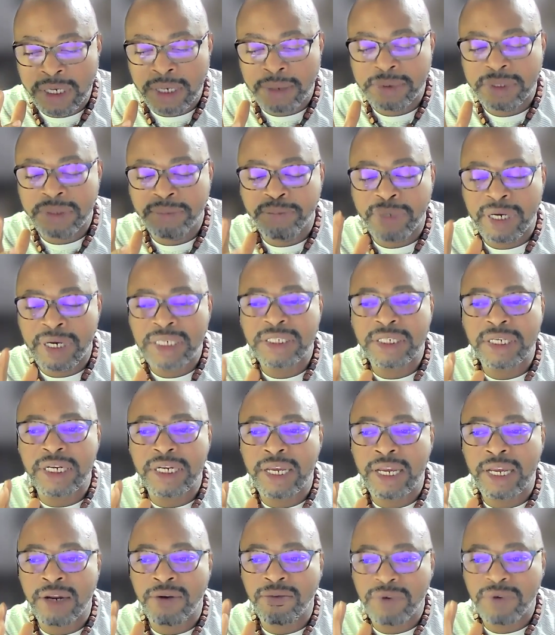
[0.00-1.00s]
comes to
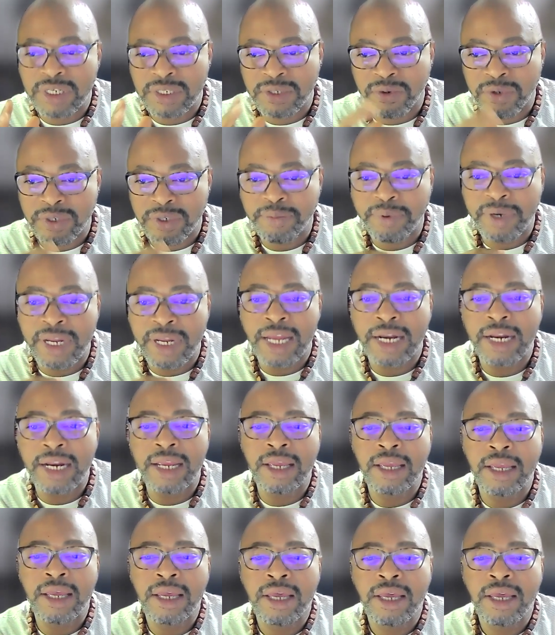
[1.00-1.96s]
budgeting and resource planning.